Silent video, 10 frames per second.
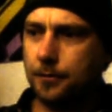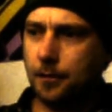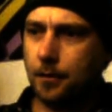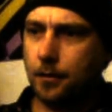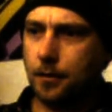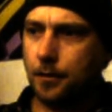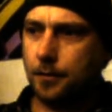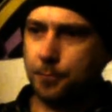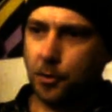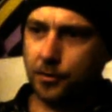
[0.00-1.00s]
yeah, so it
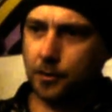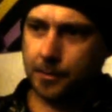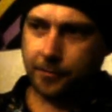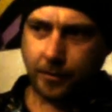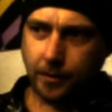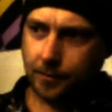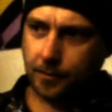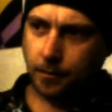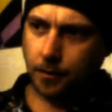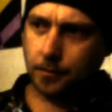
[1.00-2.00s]
looks like he's going to join the
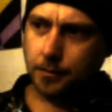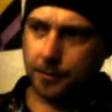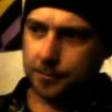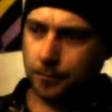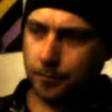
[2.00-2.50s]
fight, but not today.